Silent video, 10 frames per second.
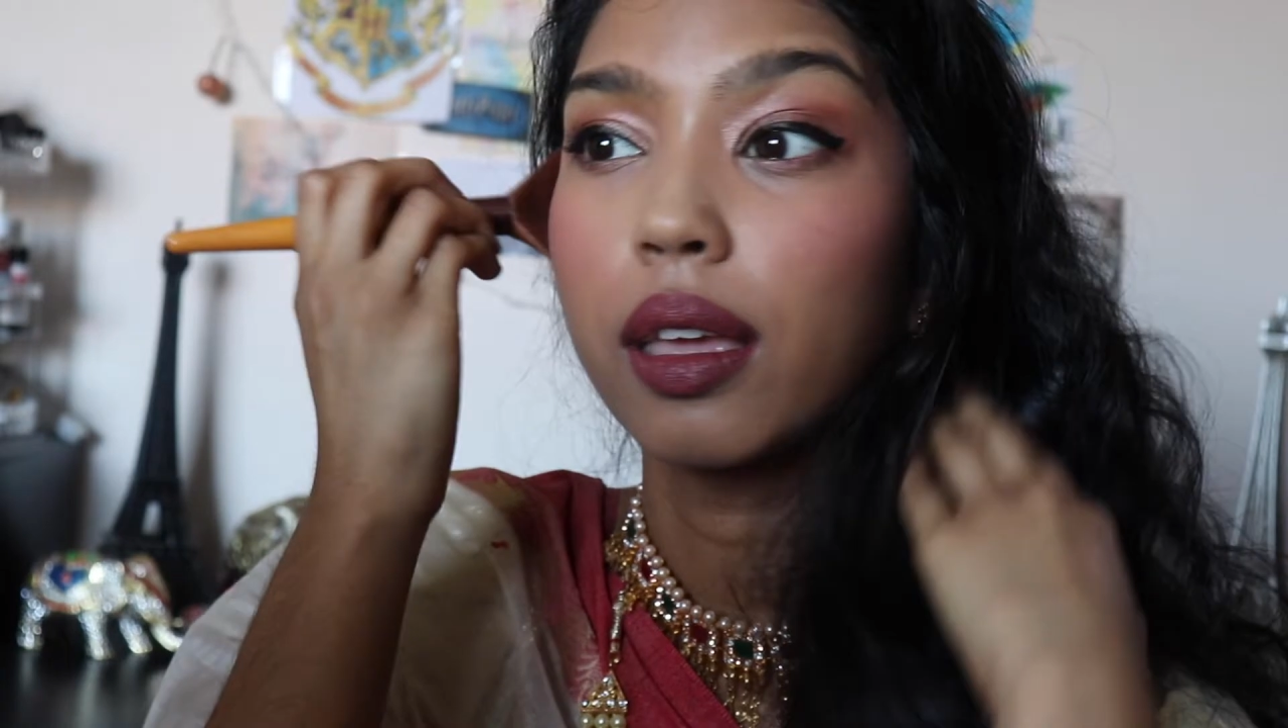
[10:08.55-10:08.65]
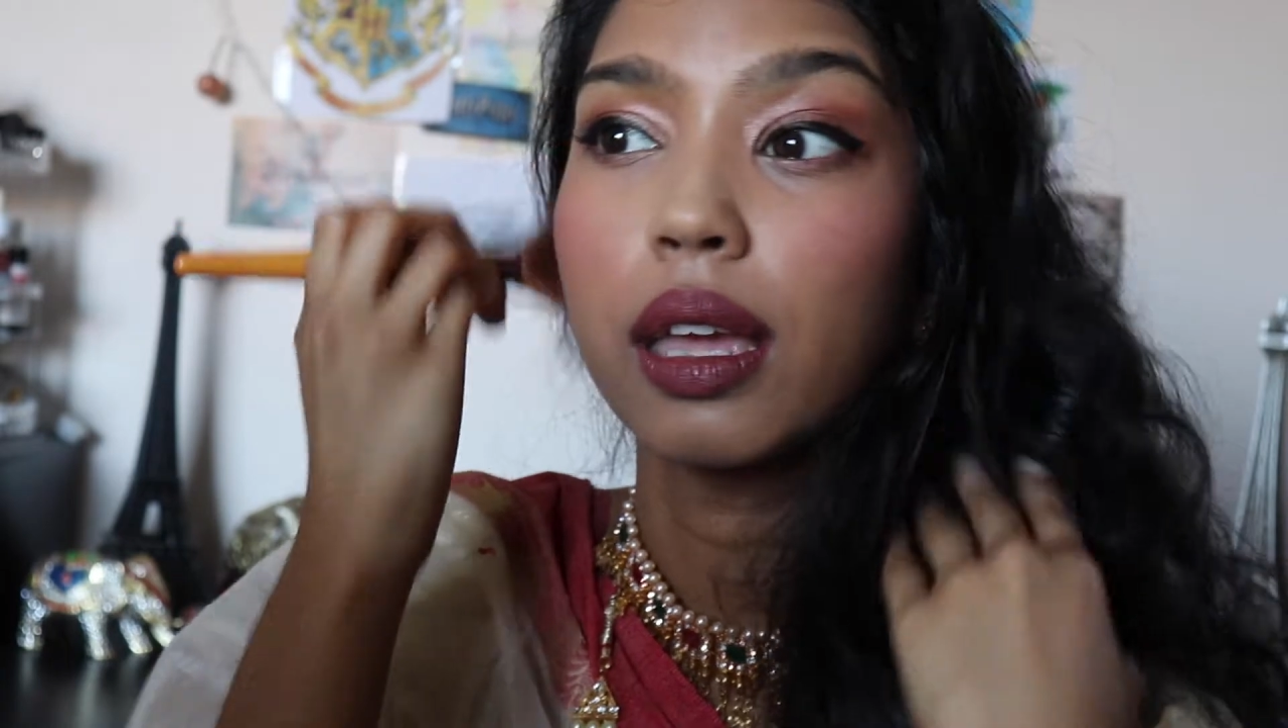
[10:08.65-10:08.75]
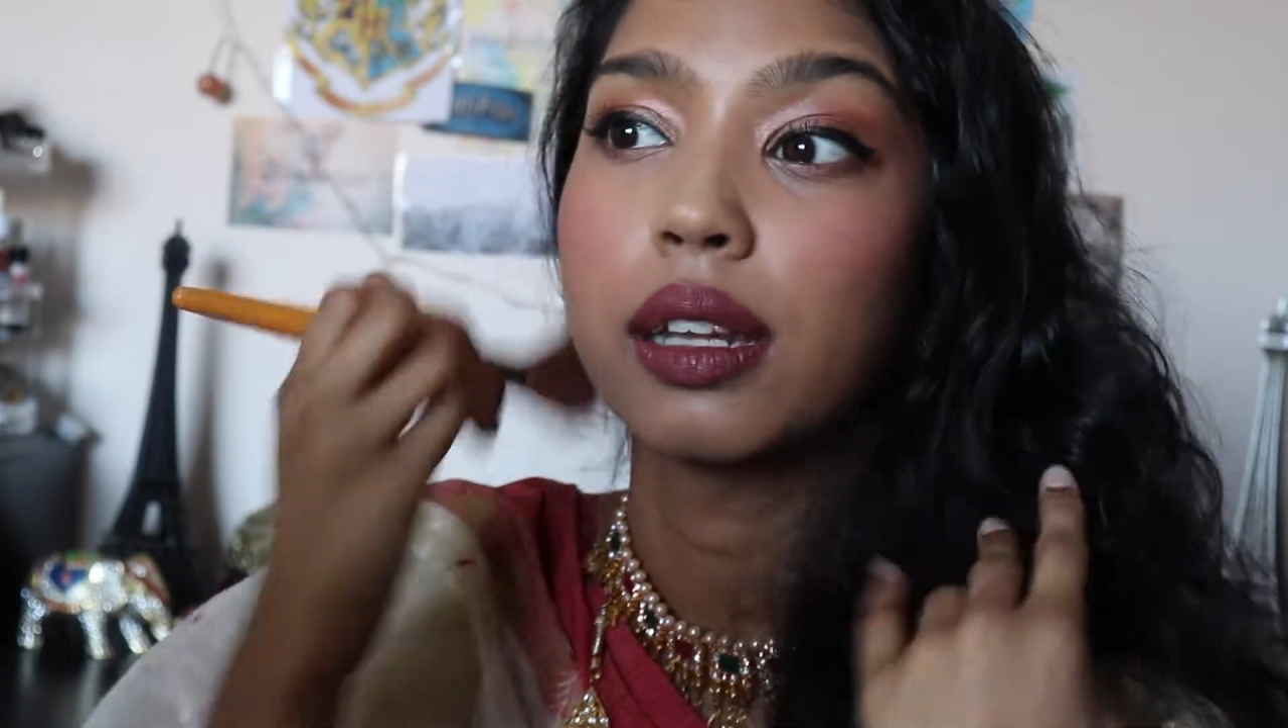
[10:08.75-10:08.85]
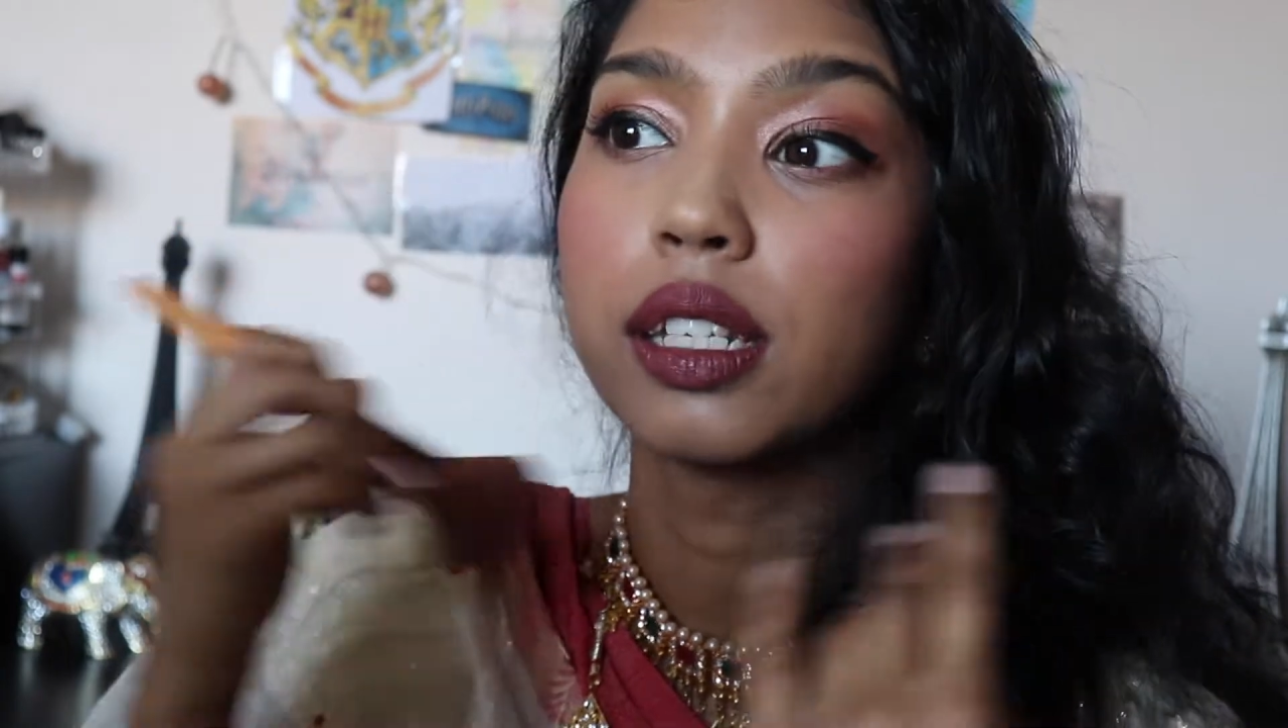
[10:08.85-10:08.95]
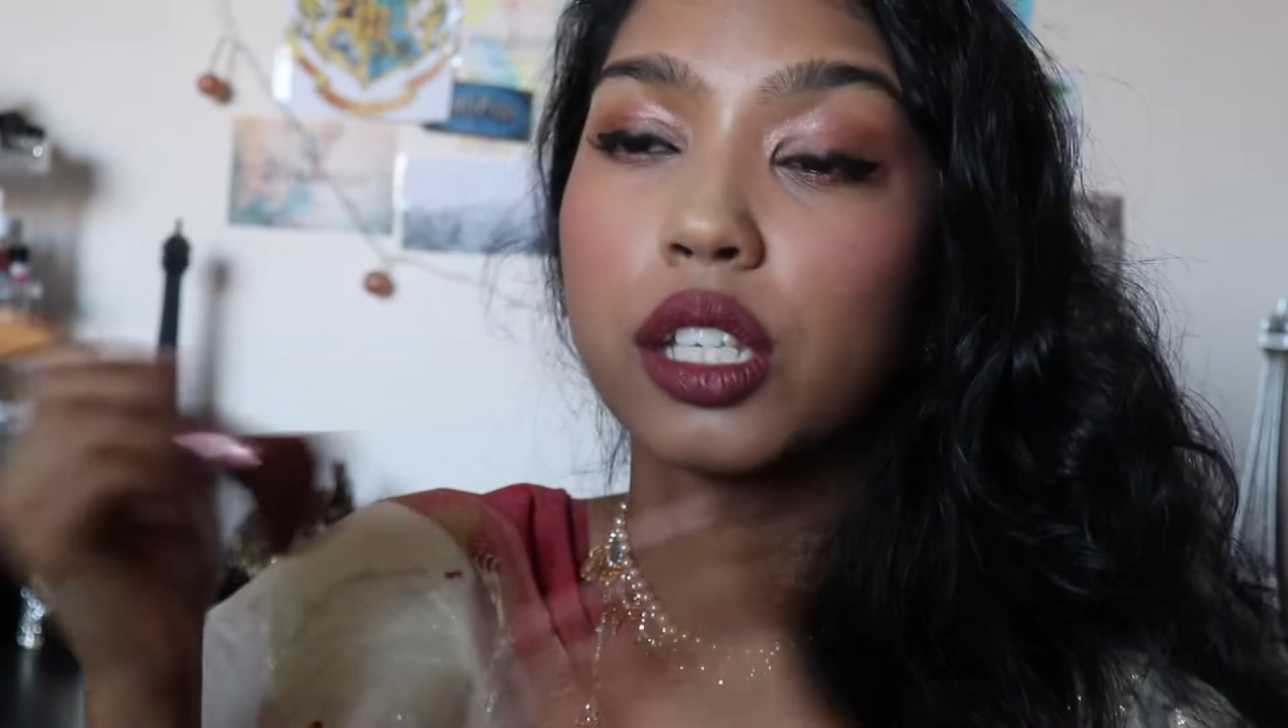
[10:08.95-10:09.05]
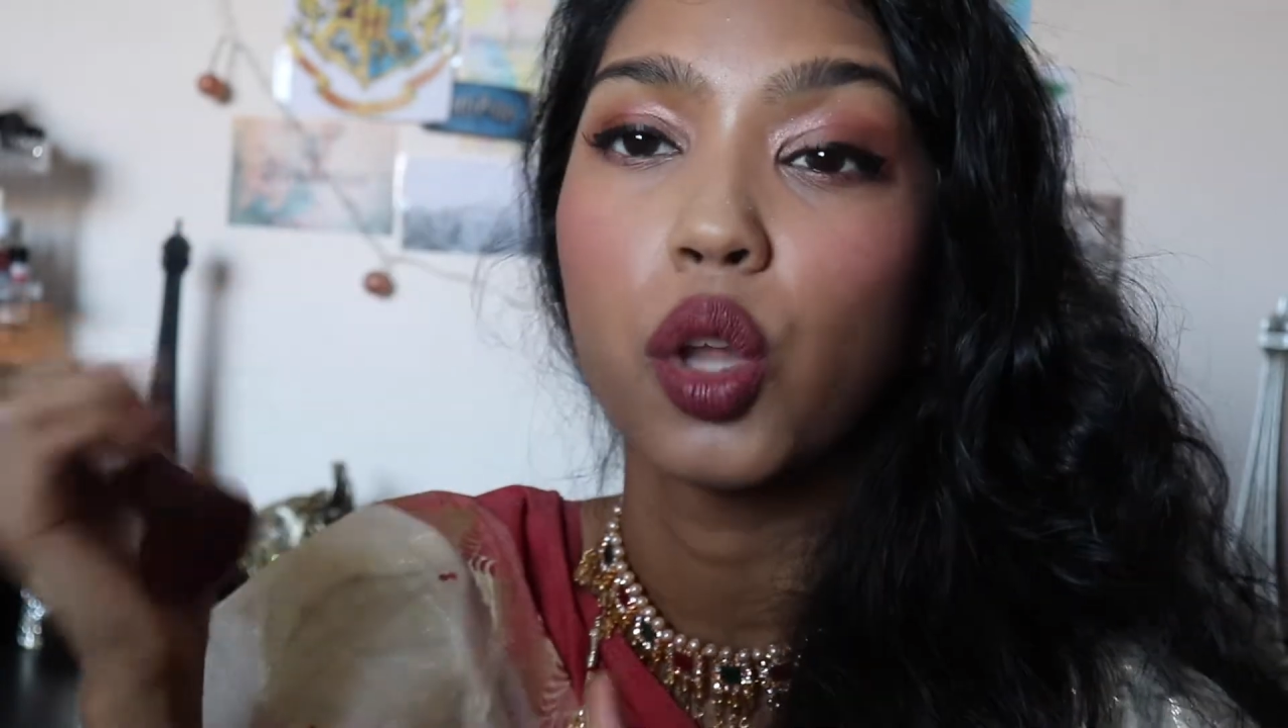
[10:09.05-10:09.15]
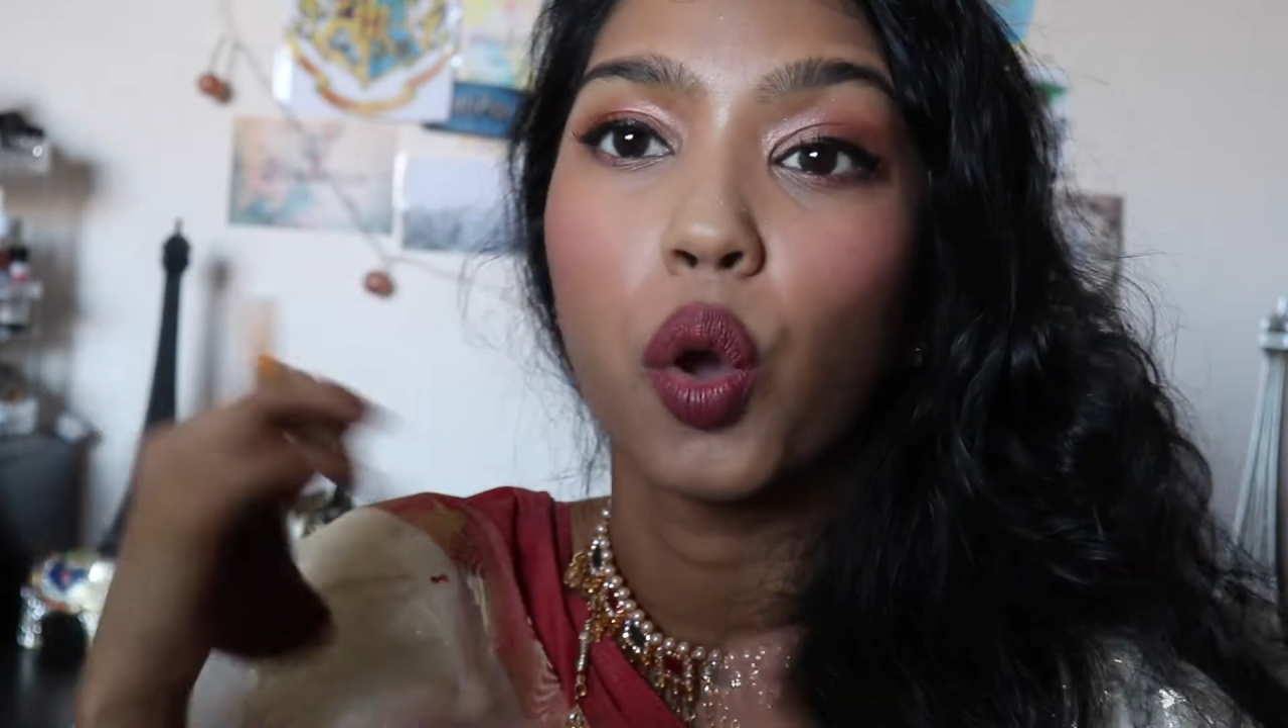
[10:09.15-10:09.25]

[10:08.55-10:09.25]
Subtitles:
and doesn't